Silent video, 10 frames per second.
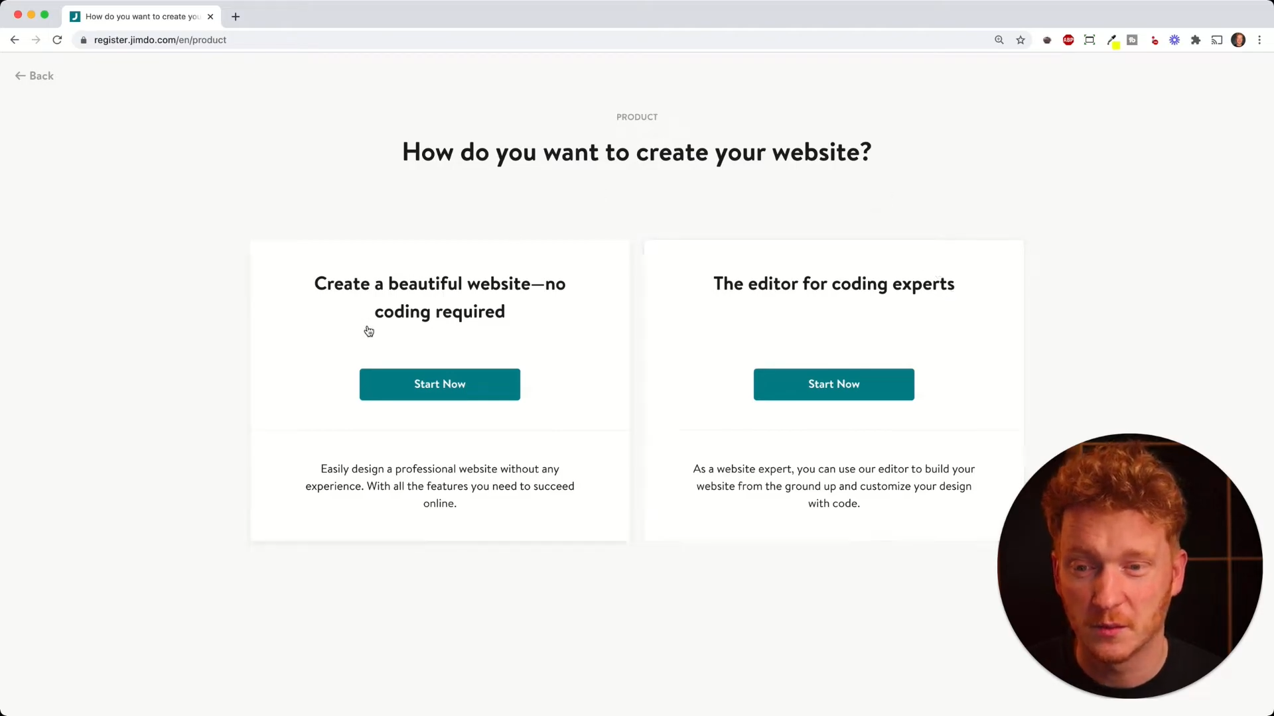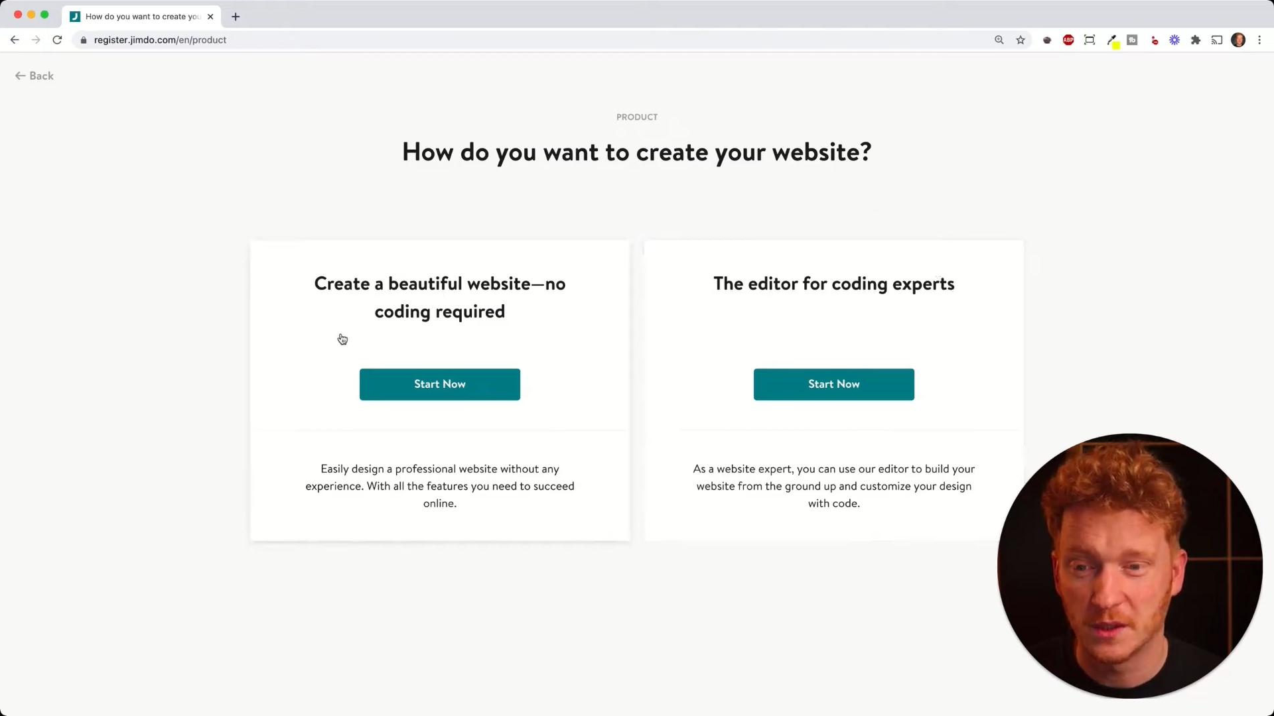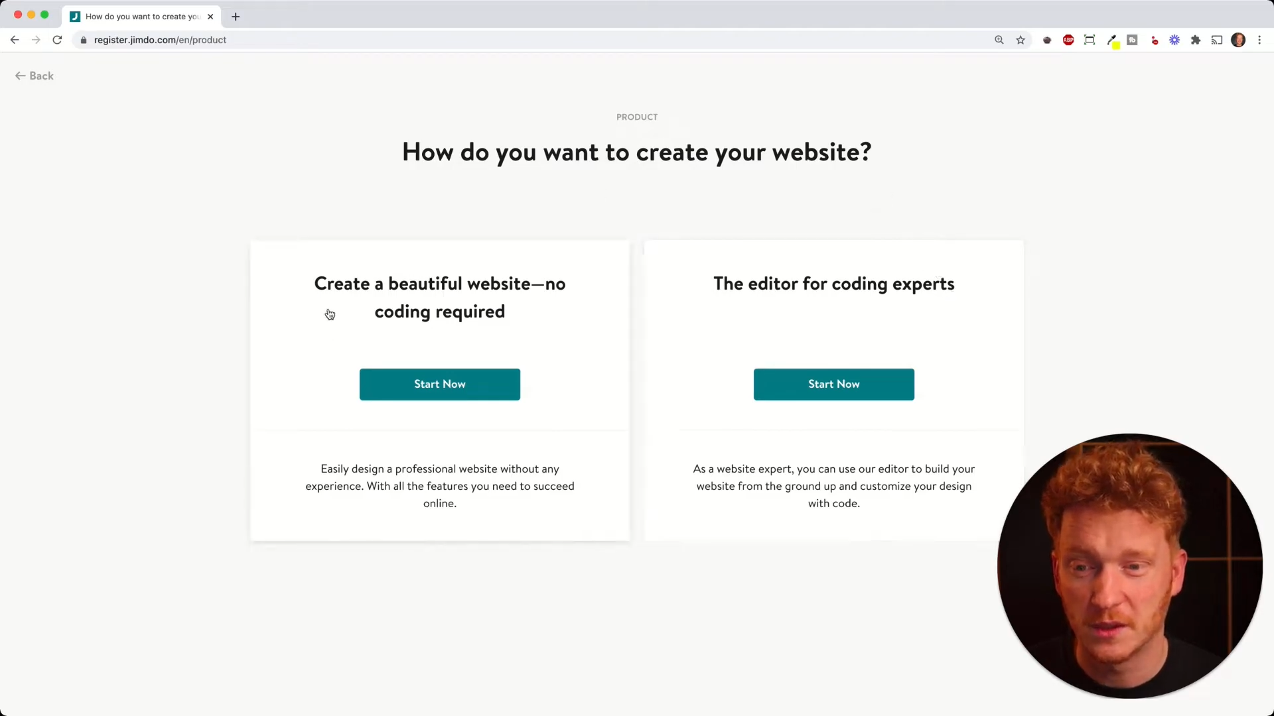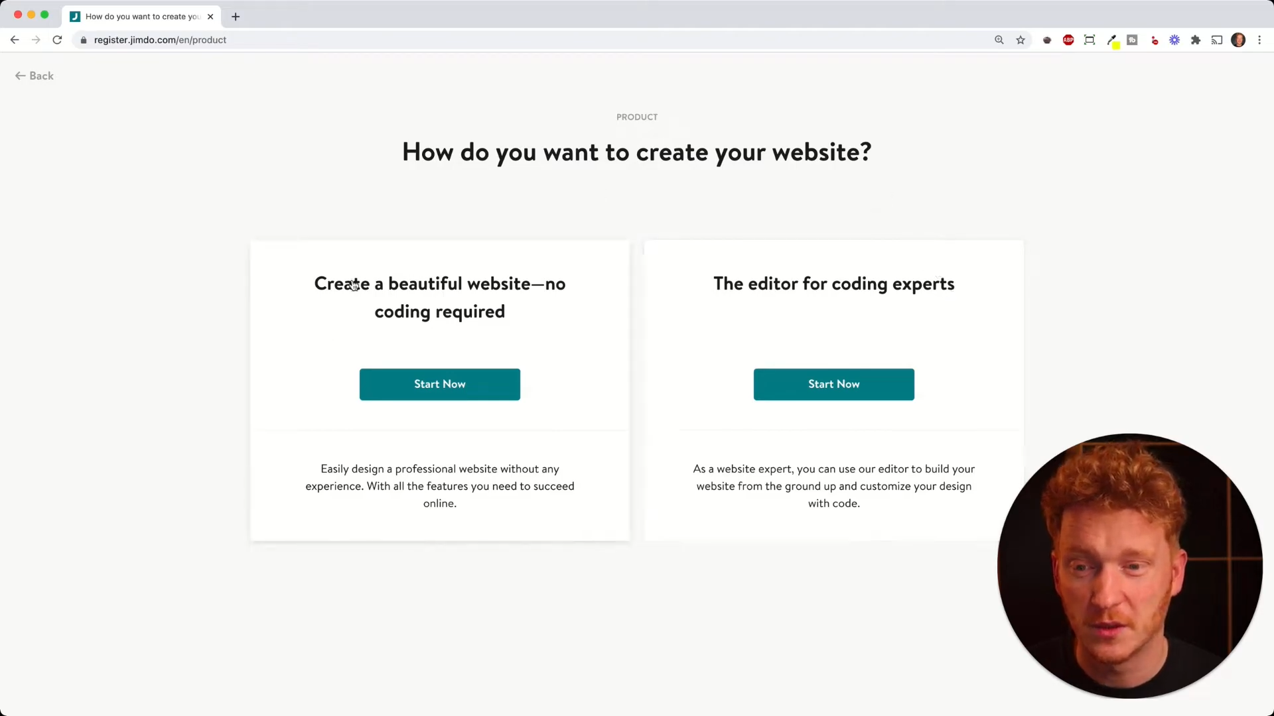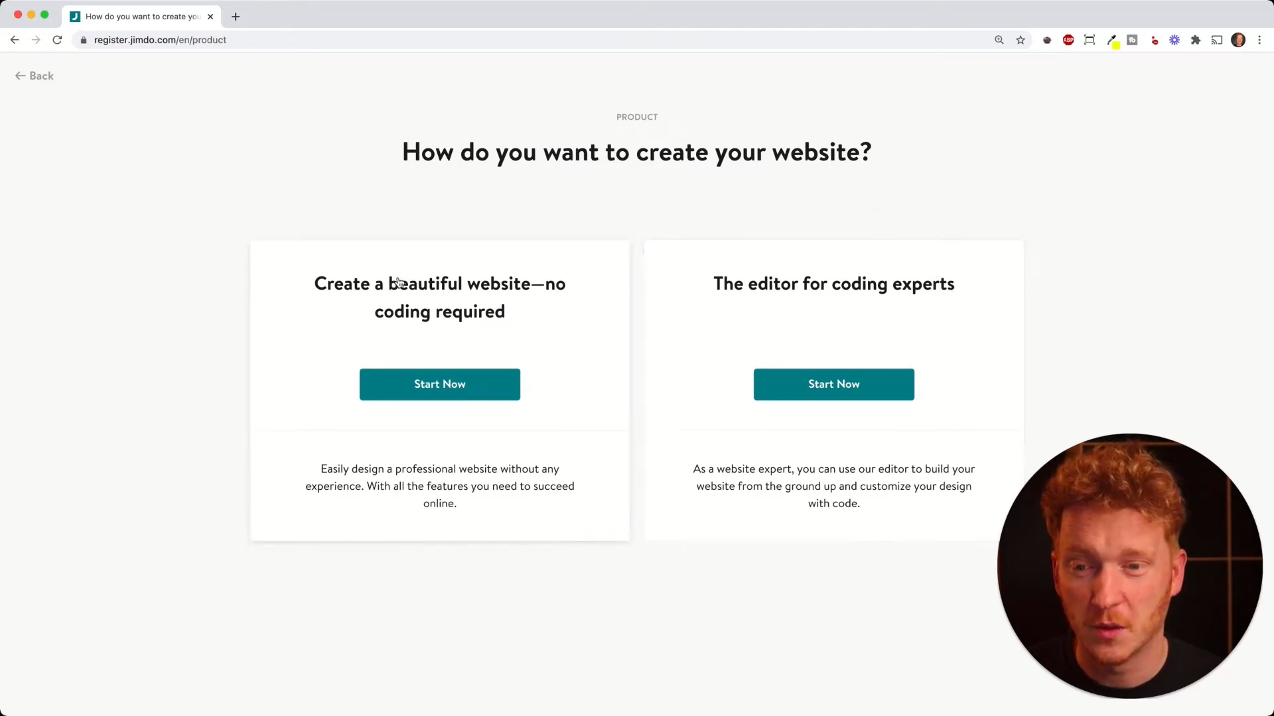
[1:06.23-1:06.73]

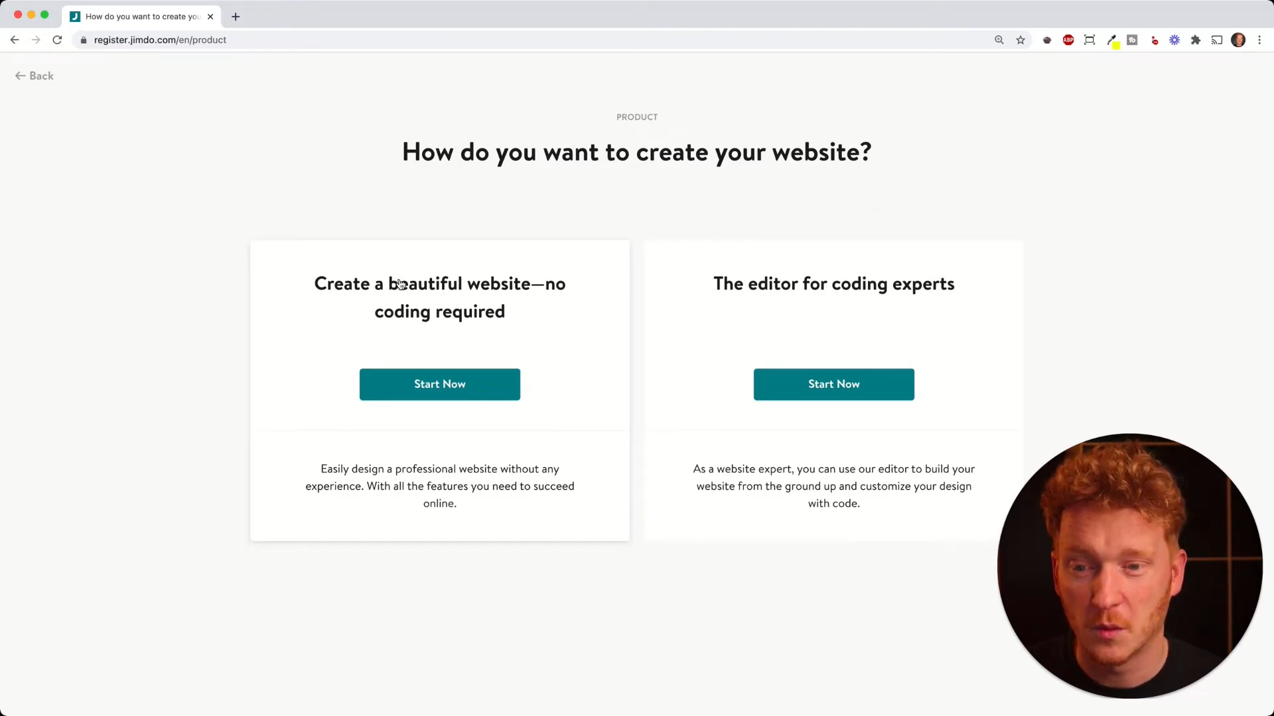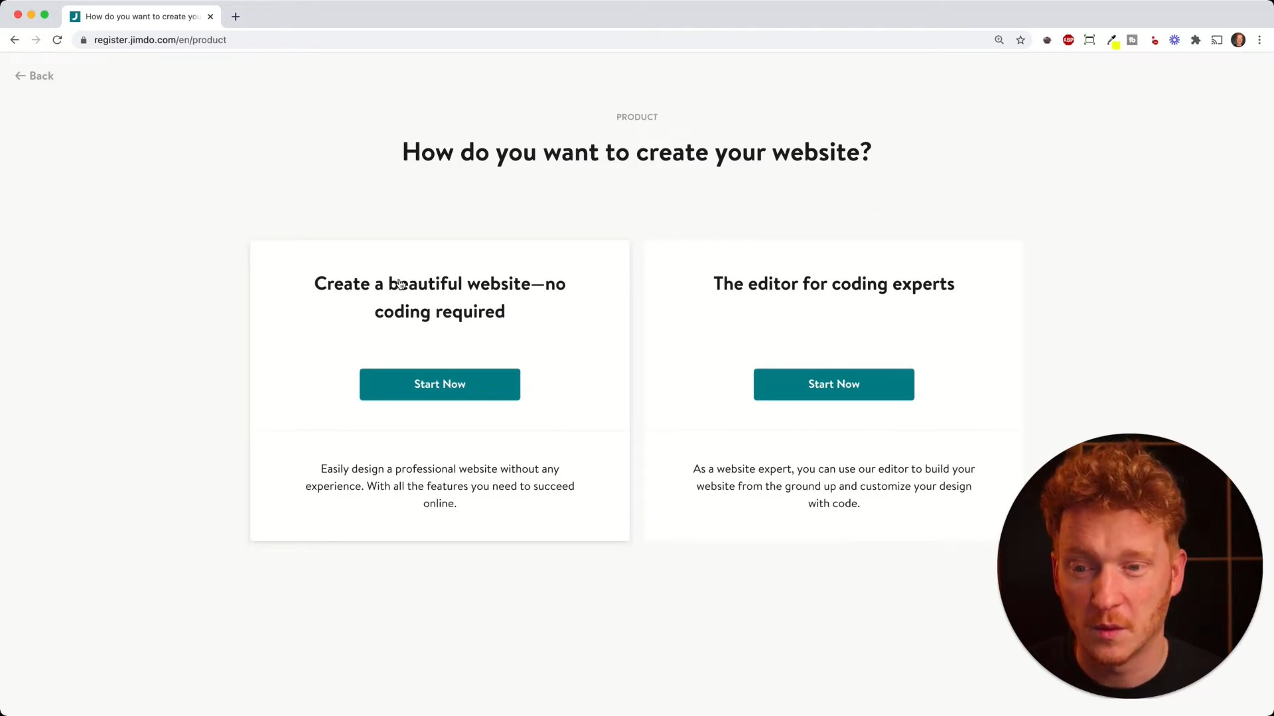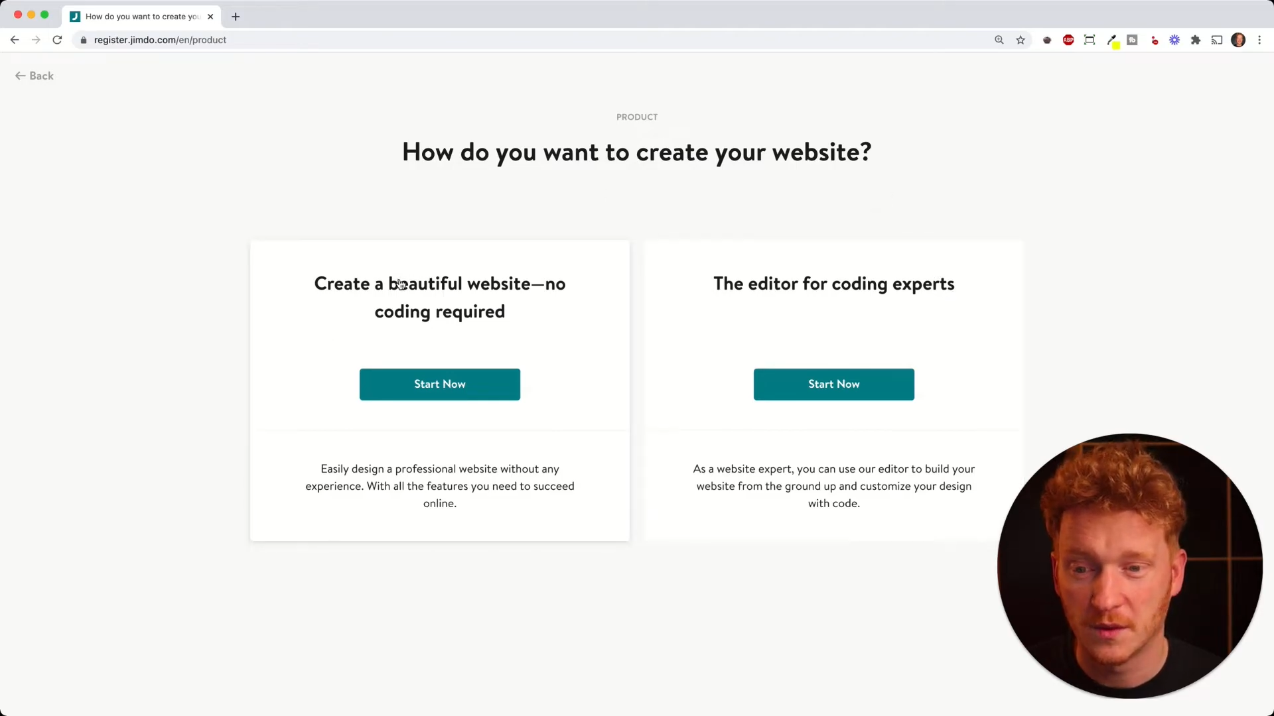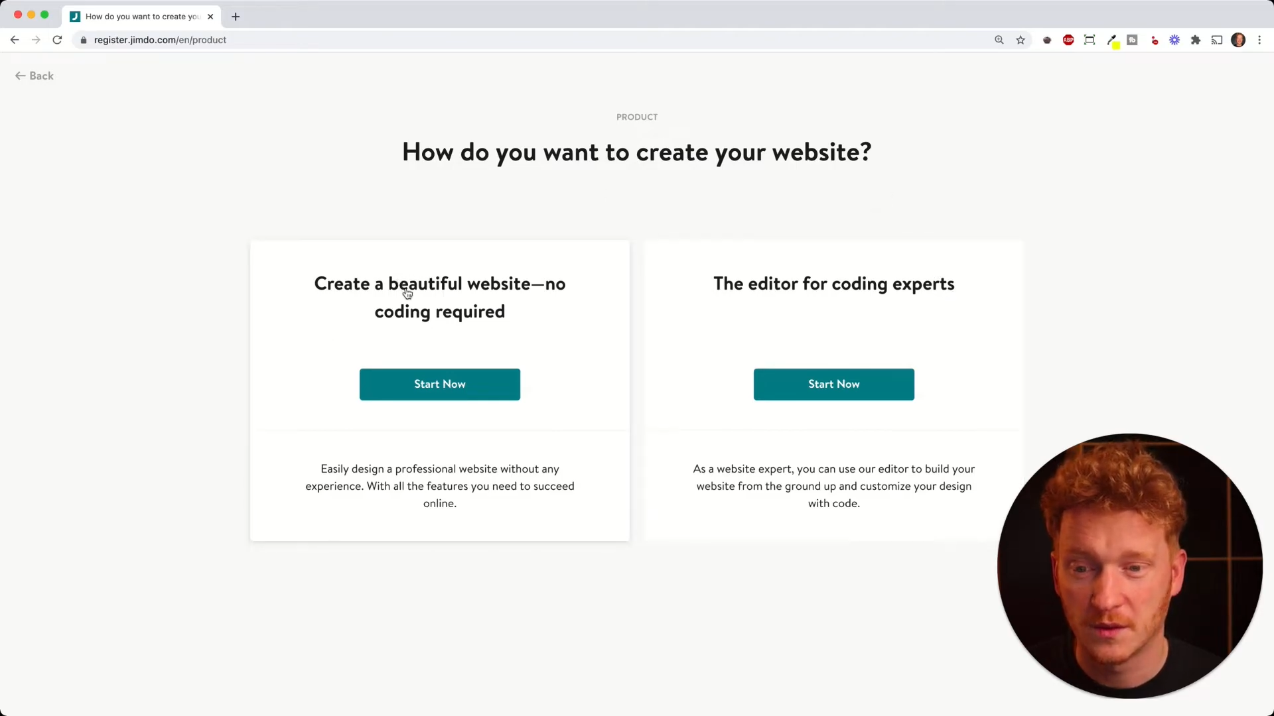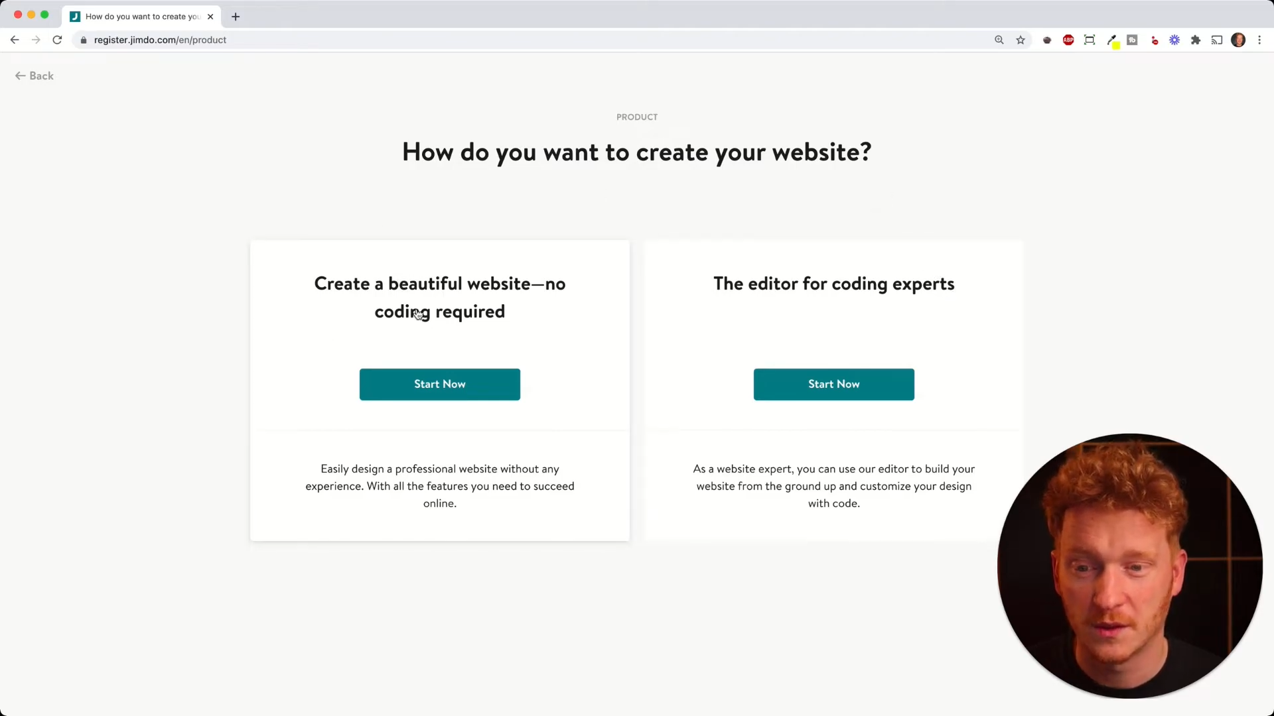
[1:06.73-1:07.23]
we go
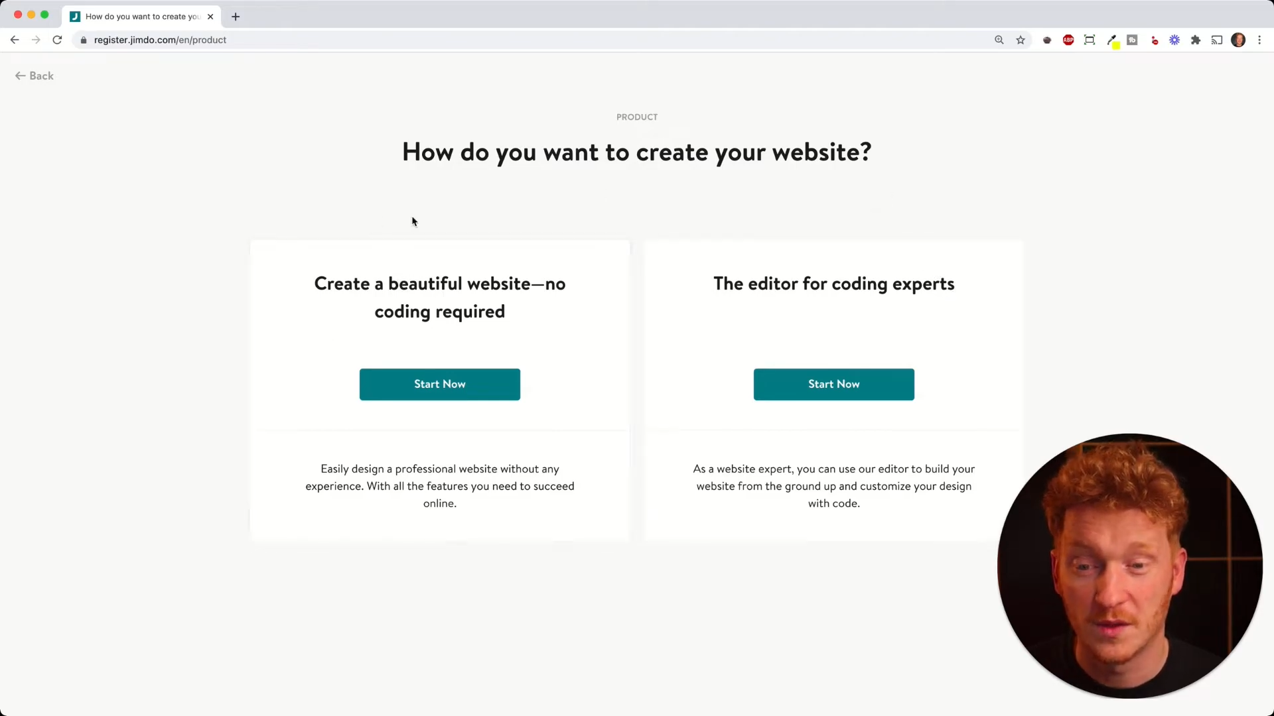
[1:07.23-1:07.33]
with